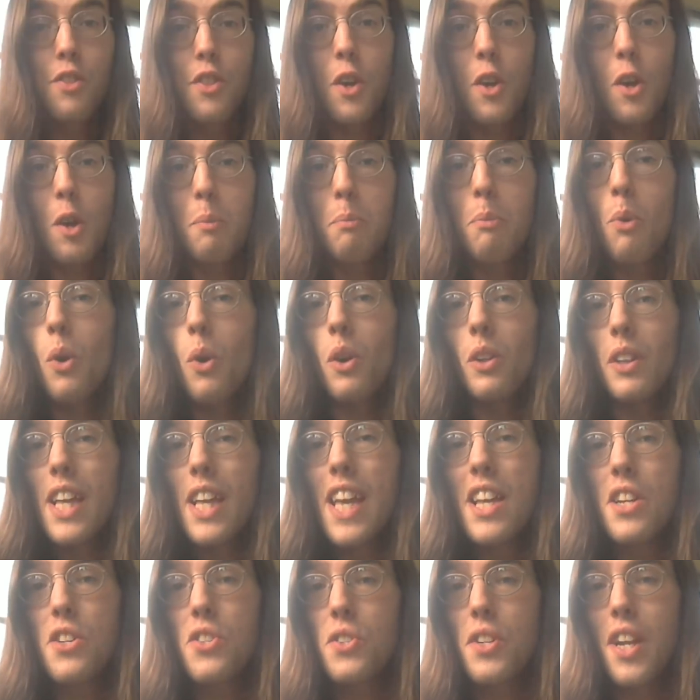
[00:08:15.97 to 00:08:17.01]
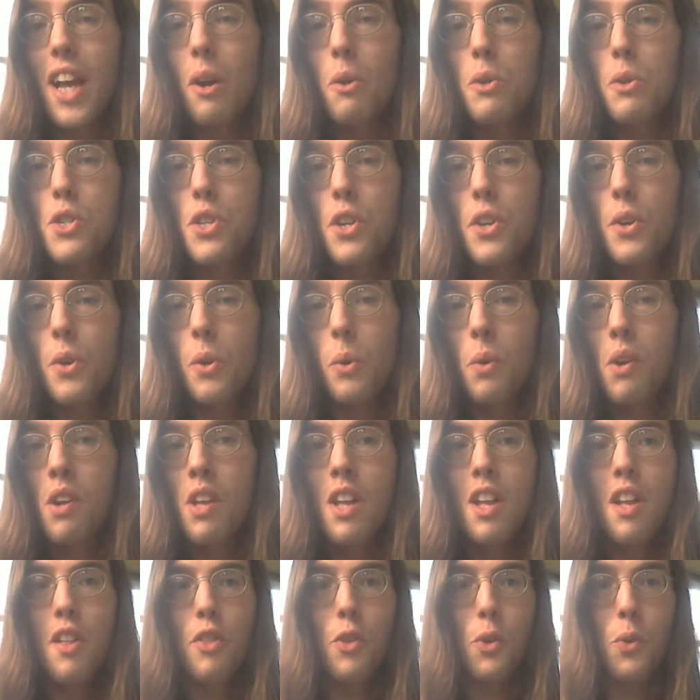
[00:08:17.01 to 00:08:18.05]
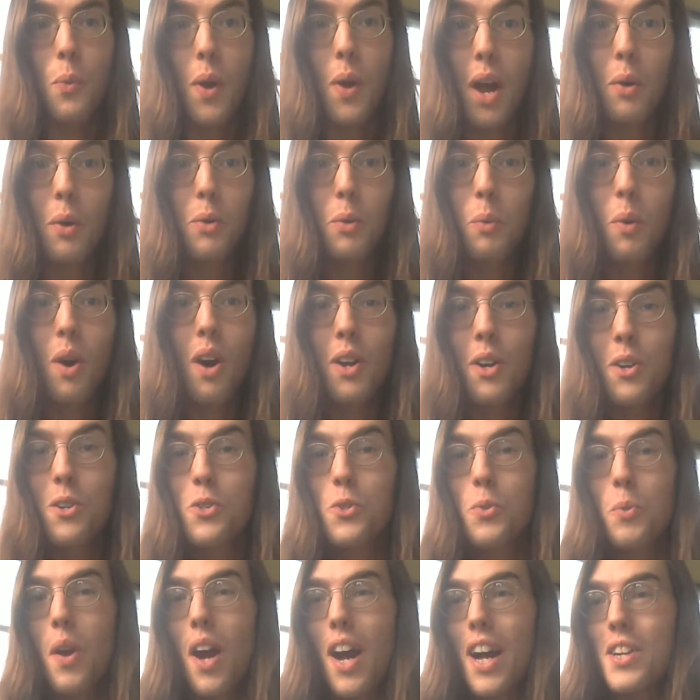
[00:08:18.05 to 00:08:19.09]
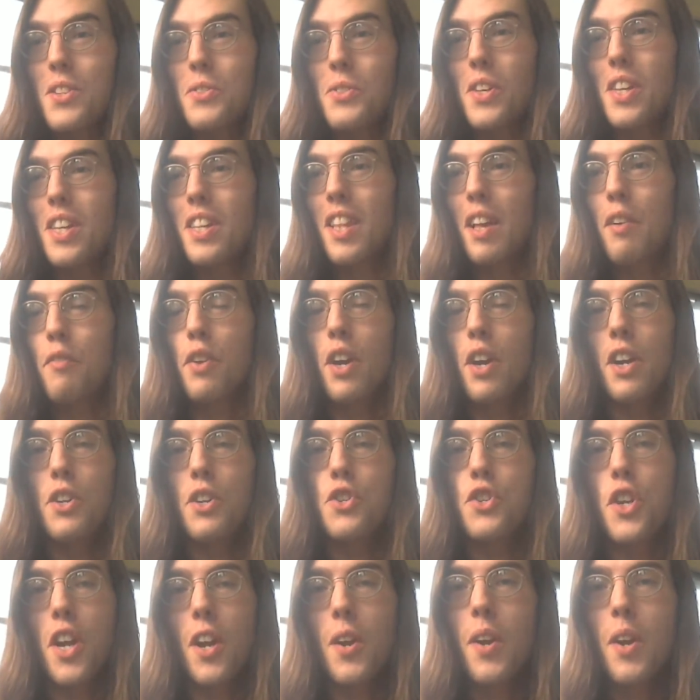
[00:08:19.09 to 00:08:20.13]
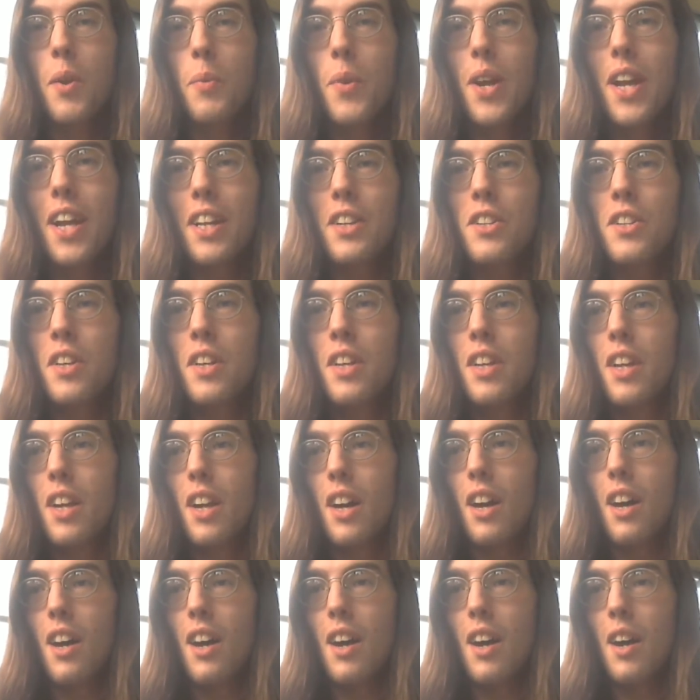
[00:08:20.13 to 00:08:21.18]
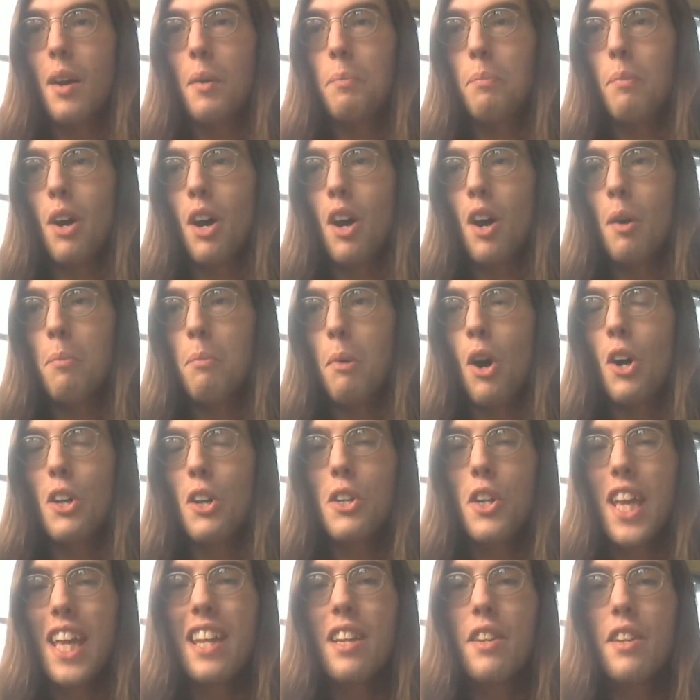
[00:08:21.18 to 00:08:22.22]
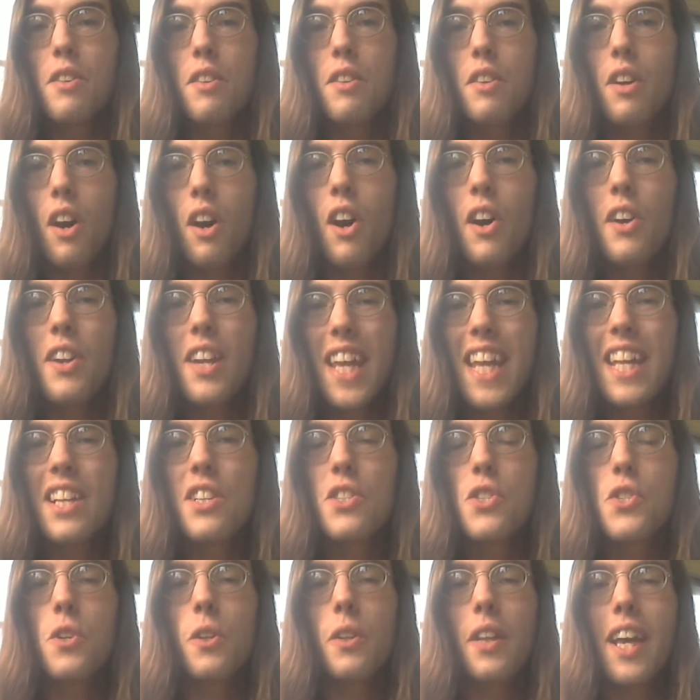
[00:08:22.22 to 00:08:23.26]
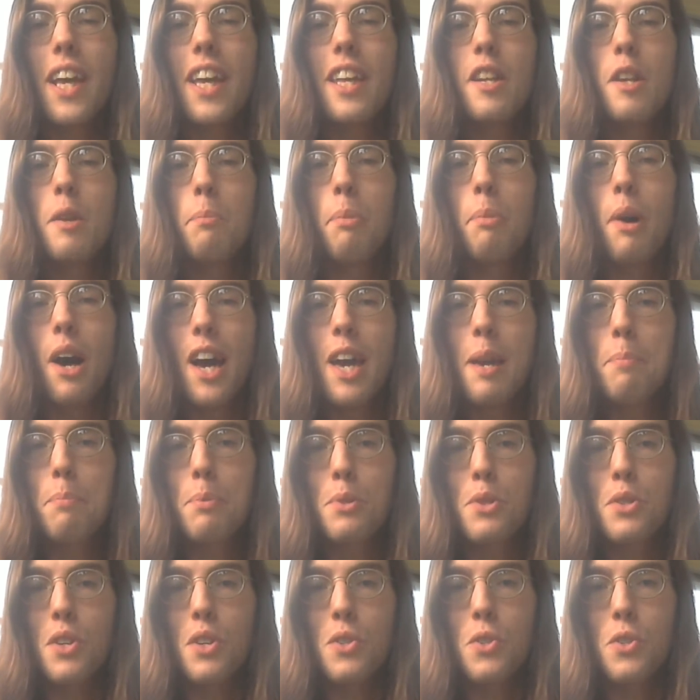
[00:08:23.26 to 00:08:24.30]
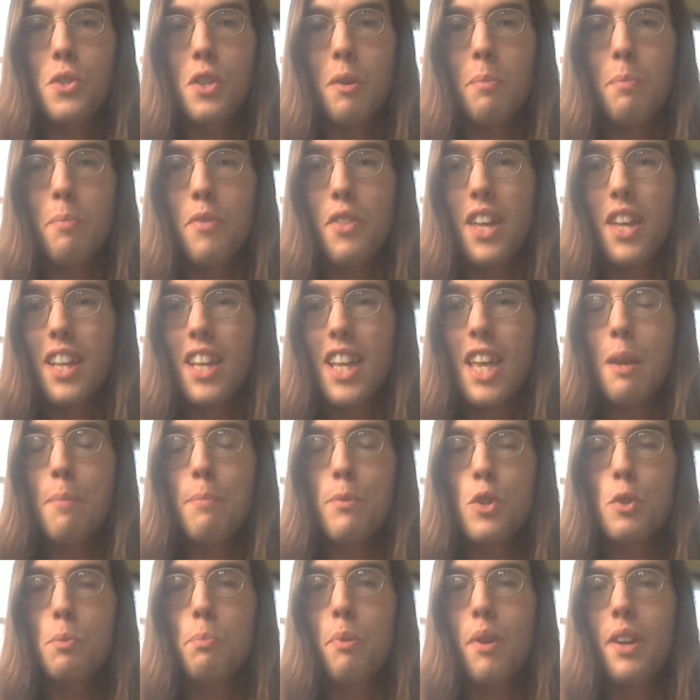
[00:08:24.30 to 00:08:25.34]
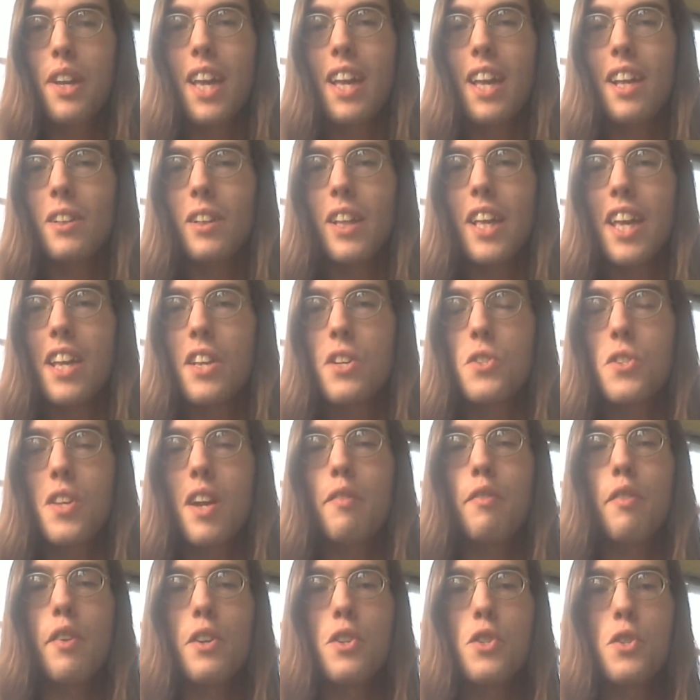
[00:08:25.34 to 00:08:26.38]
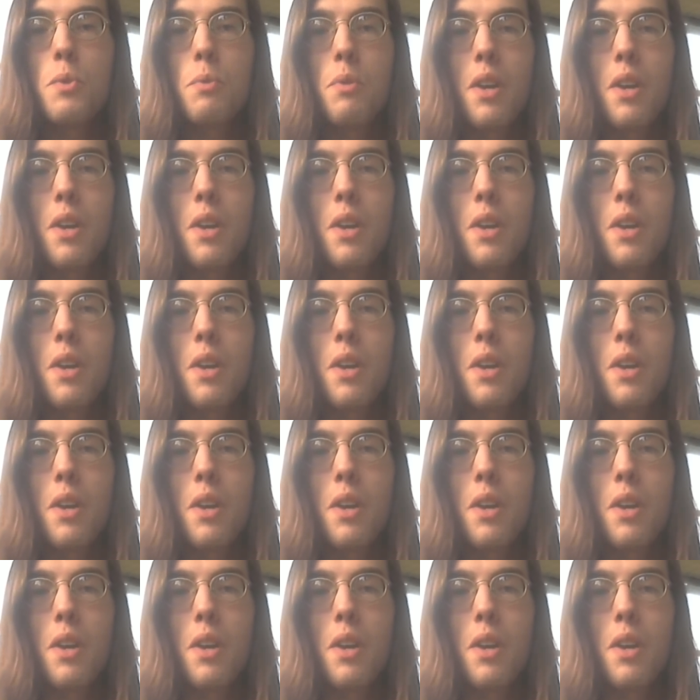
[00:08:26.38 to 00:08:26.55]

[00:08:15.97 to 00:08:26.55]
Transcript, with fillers: There are more leaks now, too. The groundwater's rising. They've got a jerry-rigged, um, um, uninsulated pipe system that keeps springing leaks every,